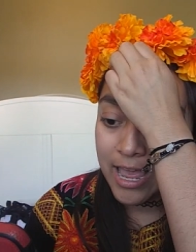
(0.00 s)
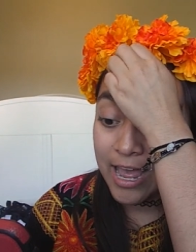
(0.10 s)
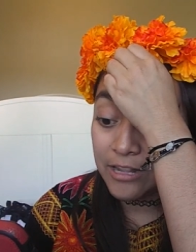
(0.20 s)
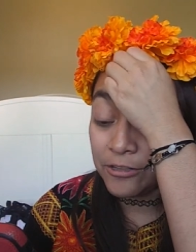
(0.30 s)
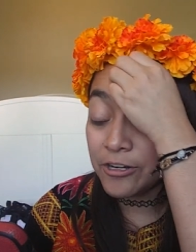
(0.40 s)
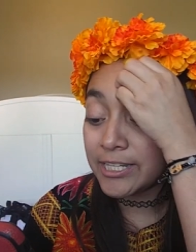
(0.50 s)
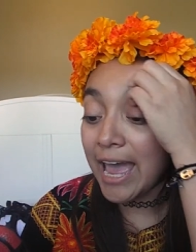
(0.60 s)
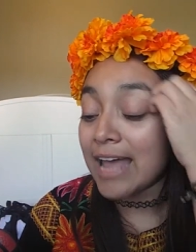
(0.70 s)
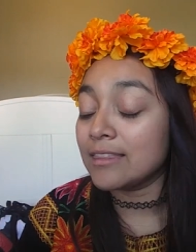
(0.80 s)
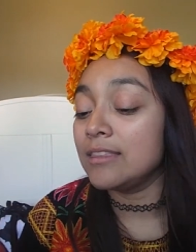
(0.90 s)
and looked
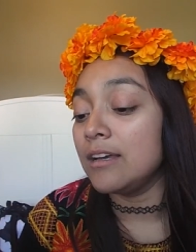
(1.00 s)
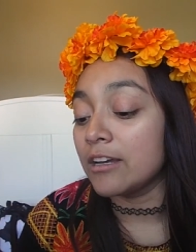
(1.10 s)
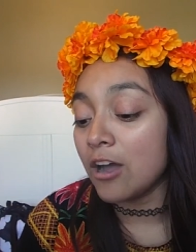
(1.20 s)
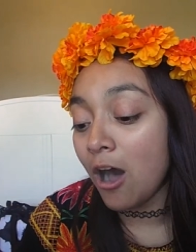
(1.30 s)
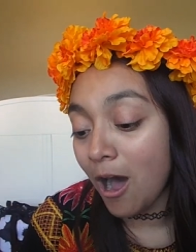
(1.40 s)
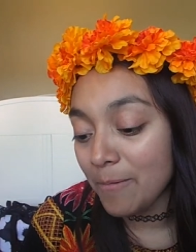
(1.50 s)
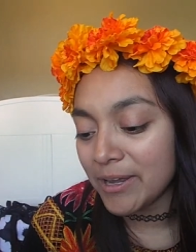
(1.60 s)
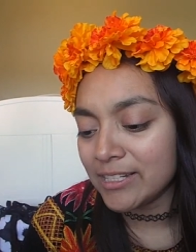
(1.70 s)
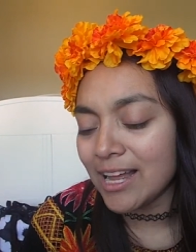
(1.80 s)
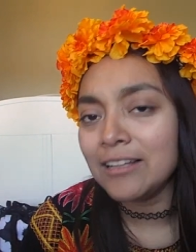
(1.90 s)
at the
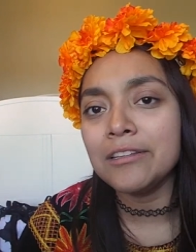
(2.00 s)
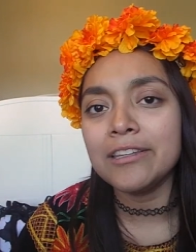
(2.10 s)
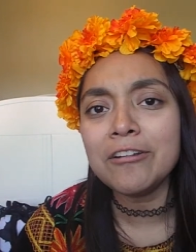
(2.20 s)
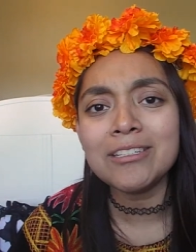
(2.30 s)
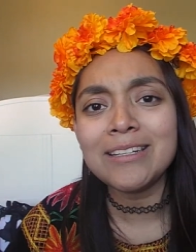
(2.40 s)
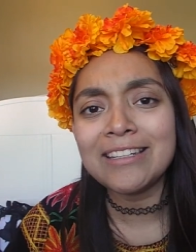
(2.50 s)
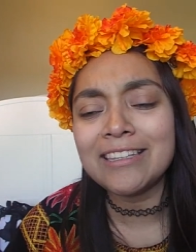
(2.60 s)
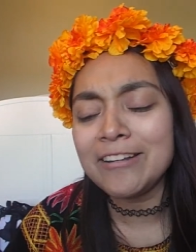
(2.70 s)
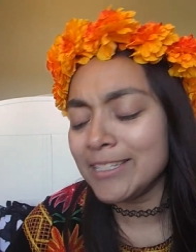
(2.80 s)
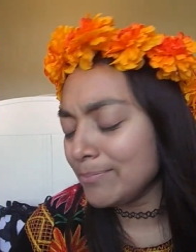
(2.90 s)
comments, I, oh, there's
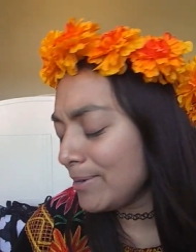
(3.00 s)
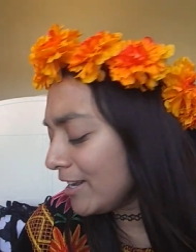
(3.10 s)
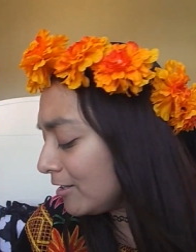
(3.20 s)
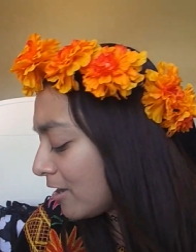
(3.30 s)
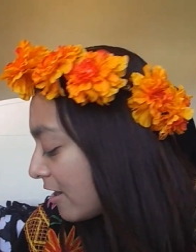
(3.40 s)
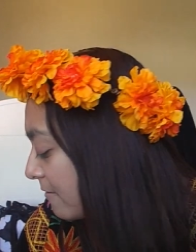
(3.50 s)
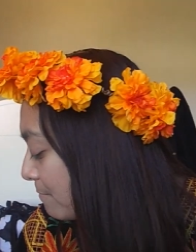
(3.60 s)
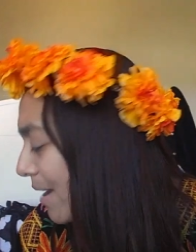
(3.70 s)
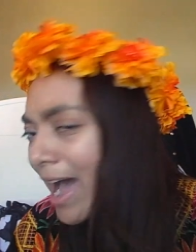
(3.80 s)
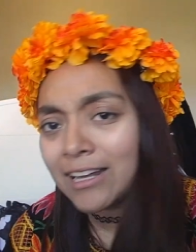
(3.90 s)
there's been a lot of
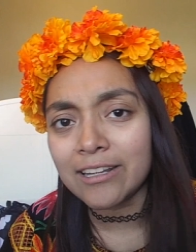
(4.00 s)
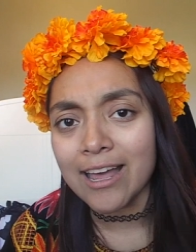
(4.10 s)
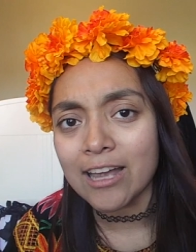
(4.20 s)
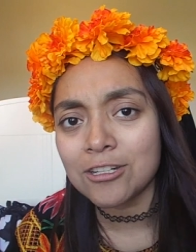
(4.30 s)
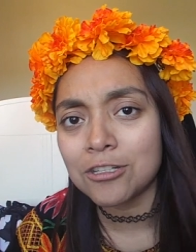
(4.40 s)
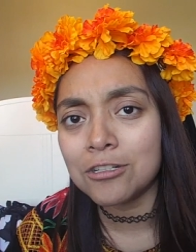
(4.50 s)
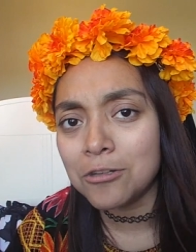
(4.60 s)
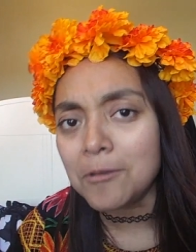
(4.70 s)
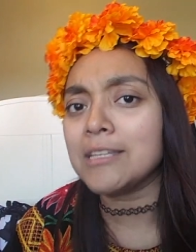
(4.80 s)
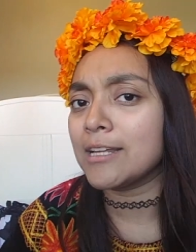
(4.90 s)
backlash
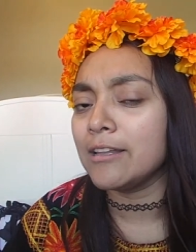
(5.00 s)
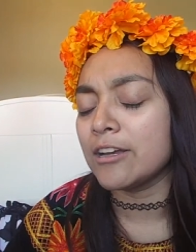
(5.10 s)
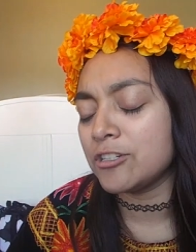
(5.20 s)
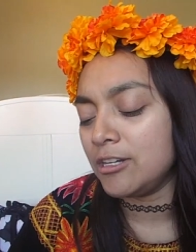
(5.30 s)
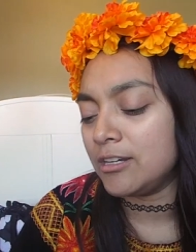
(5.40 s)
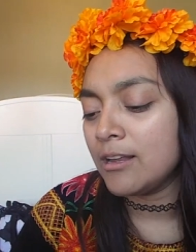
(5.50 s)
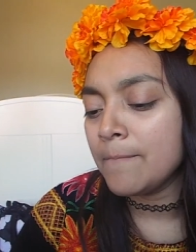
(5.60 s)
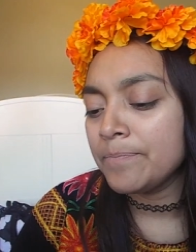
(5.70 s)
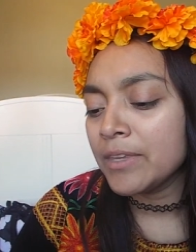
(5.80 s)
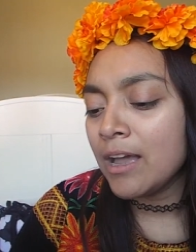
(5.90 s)
to this collection.
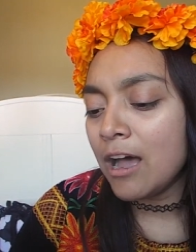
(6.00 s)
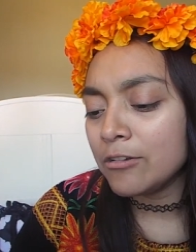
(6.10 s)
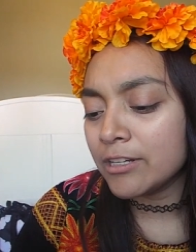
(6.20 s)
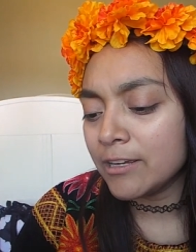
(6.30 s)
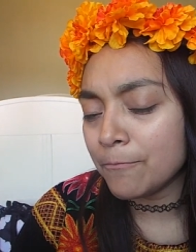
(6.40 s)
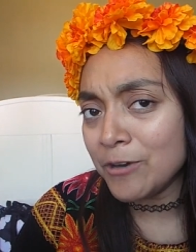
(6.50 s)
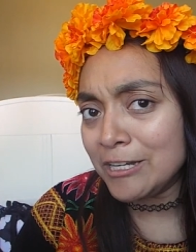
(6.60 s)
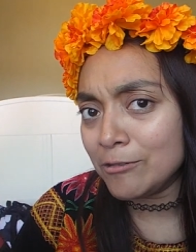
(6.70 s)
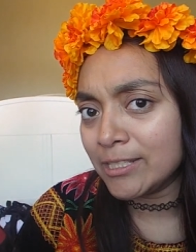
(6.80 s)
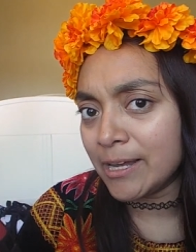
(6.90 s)
I'll
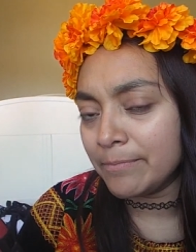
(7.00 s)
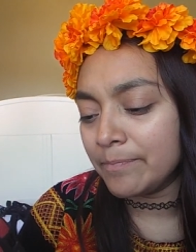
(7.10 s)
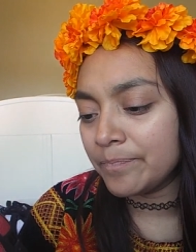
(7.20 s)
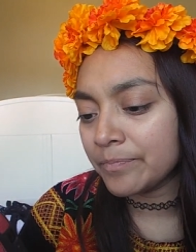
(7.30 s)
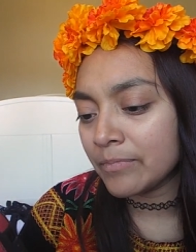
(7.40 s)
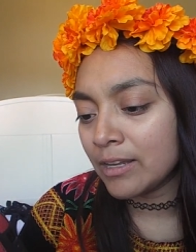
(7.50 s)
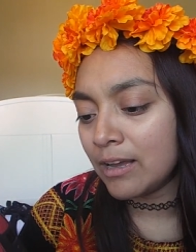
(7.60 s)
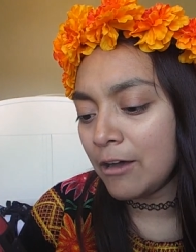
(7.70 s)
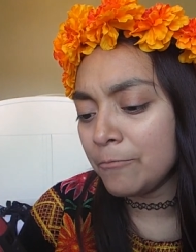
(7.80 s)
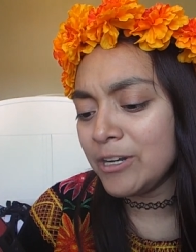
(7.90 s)
read you some.
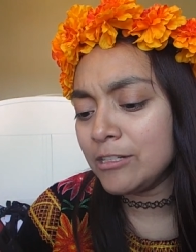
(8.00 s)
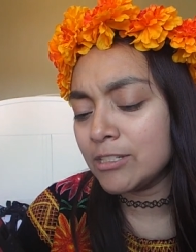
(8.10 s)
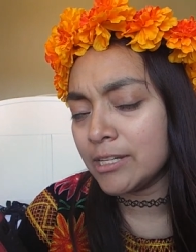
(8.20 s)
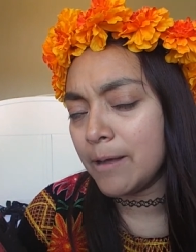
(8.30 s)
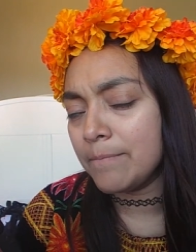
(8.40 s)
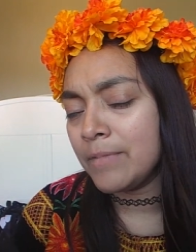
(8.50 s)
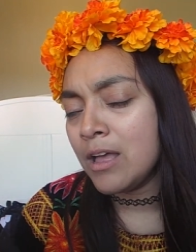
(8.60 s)
I'll read you some.